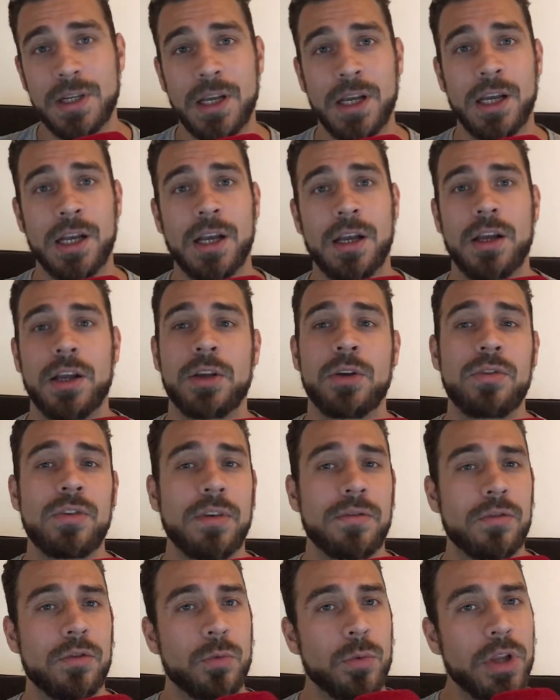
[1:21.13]
Uh,
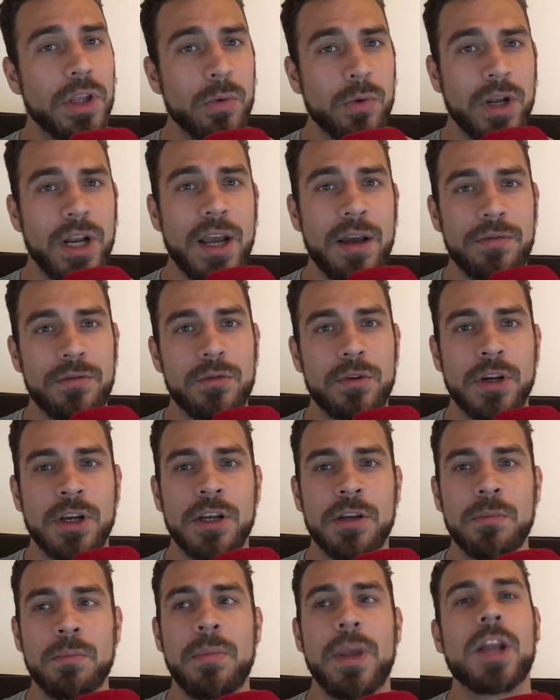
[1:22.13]
Gustafsson really went after
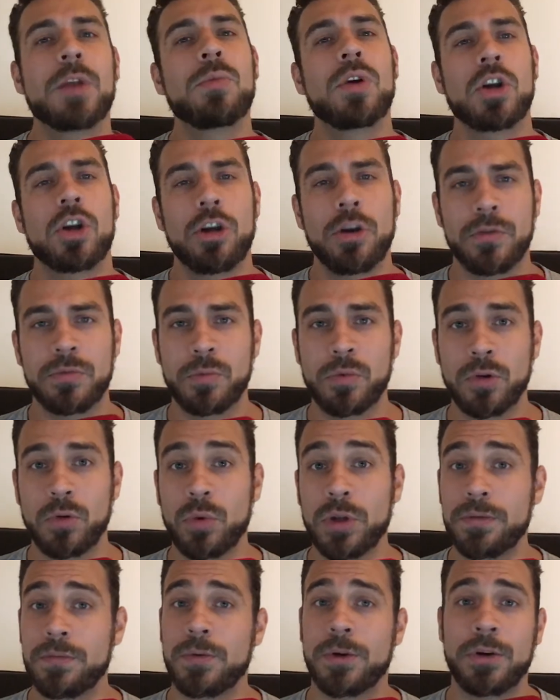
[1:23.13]
him, made him uncomfortable,
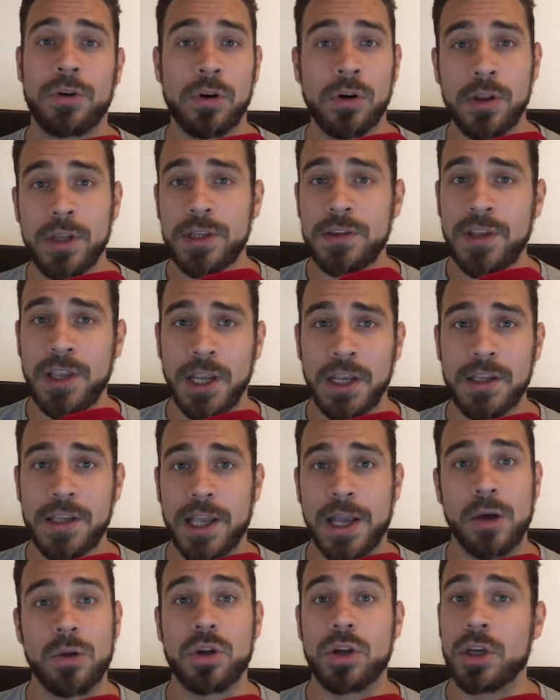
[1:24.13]
went for an early
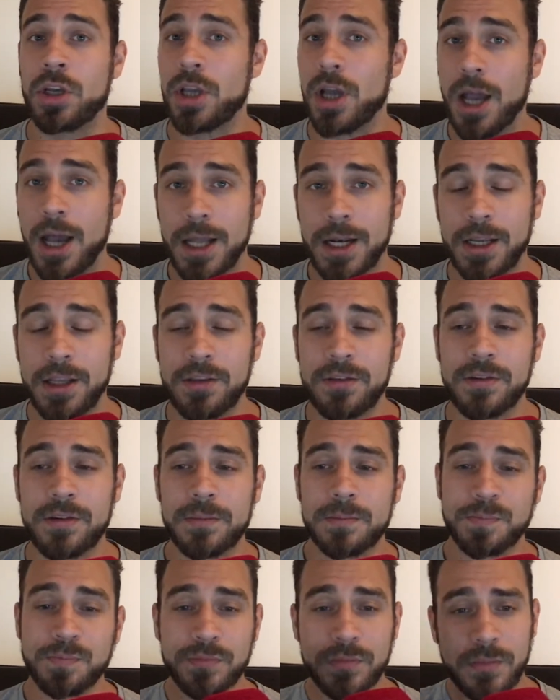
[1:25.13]
takedown, got
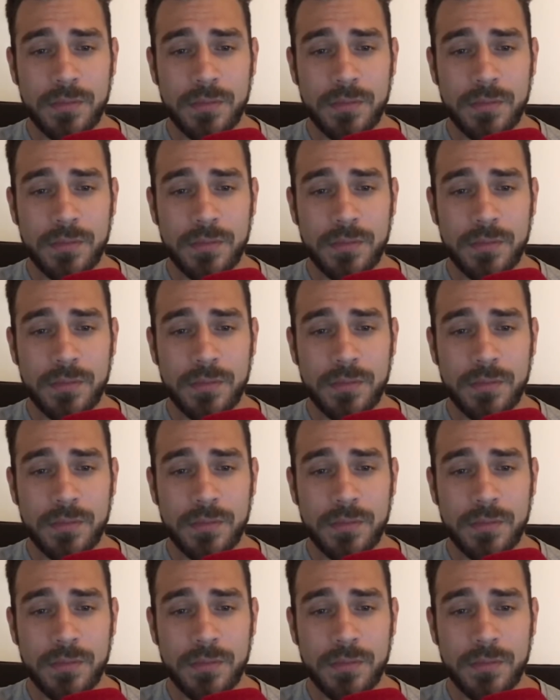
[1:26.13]
it,